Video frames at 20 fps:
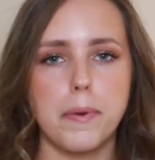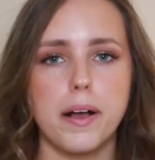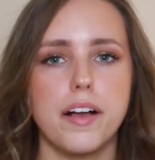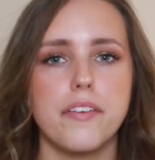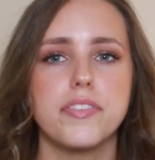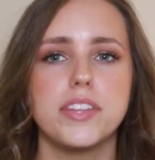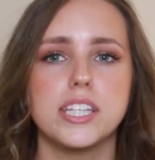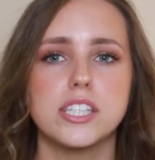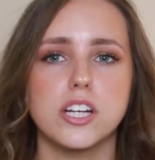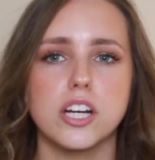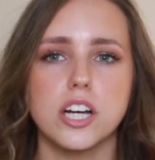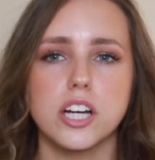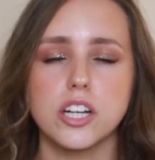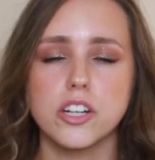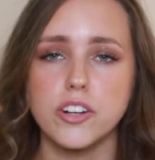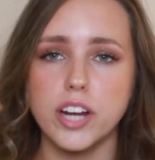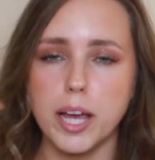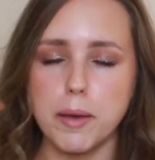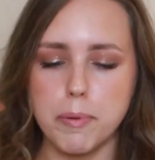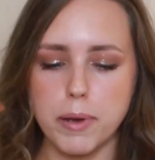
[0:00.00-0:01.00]
But these are
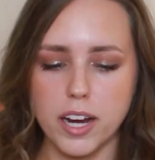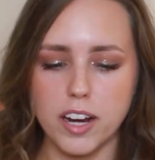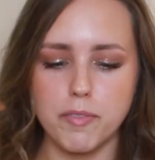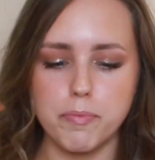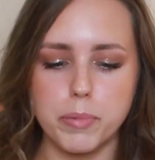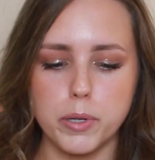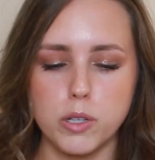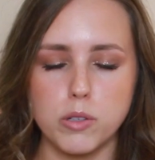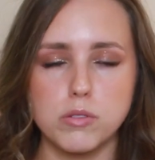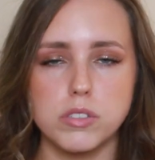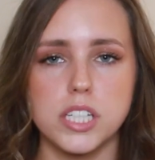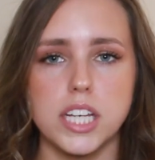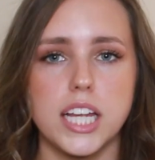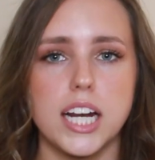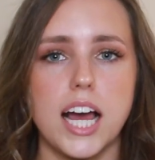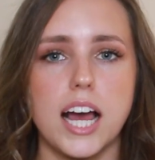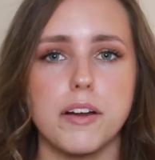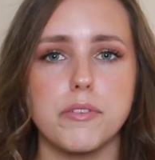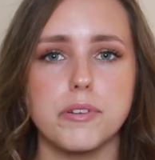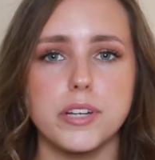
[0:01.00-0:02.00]
a great pair of boots,
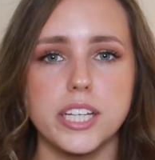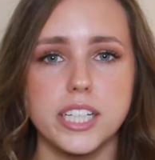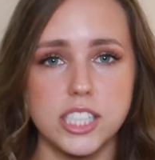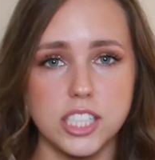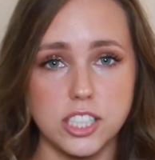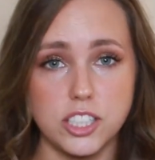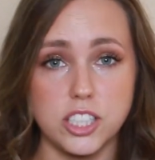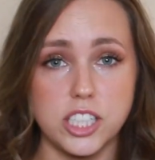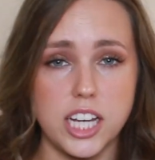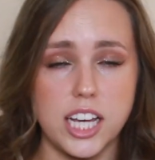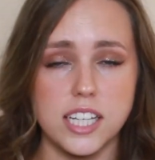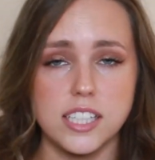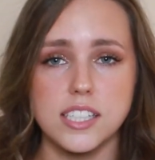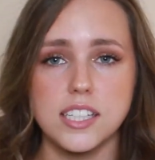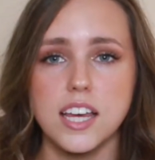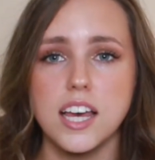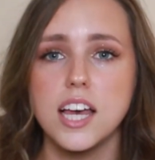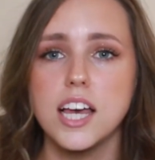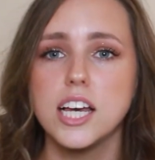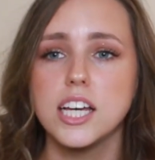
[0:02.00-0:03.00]
and I really
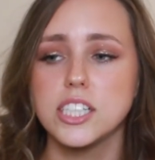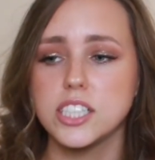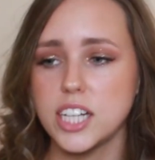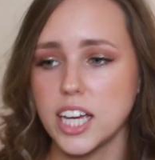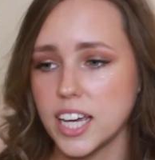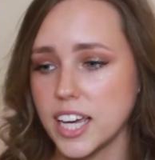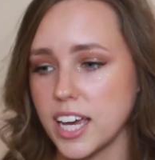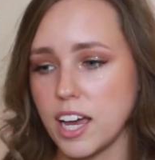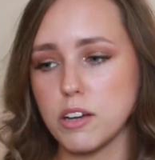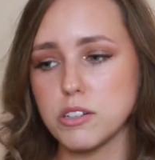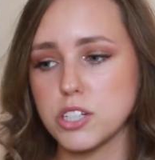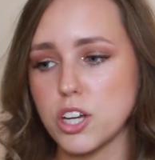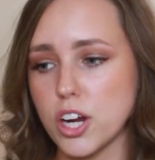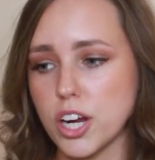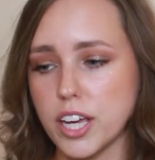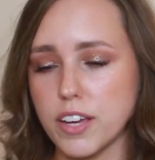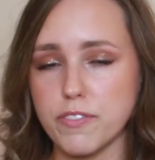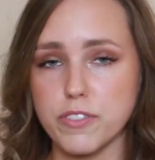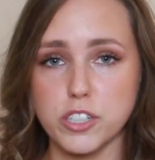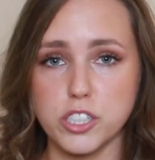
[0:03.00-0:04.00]
suggest checking out
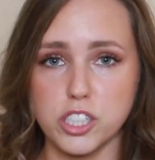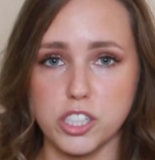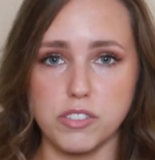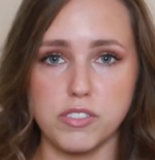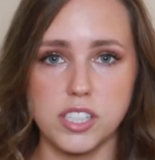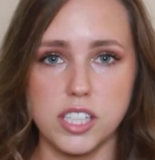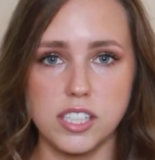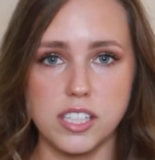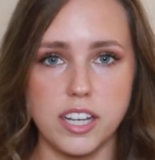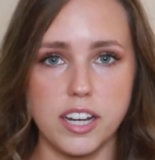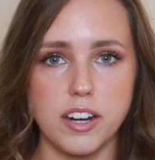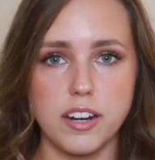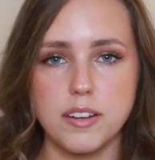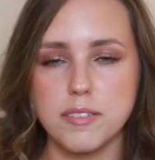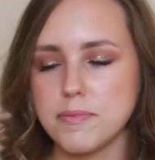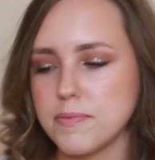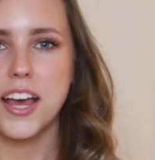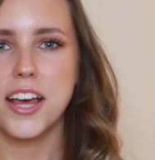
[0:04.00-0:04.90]
Target for shoes this year.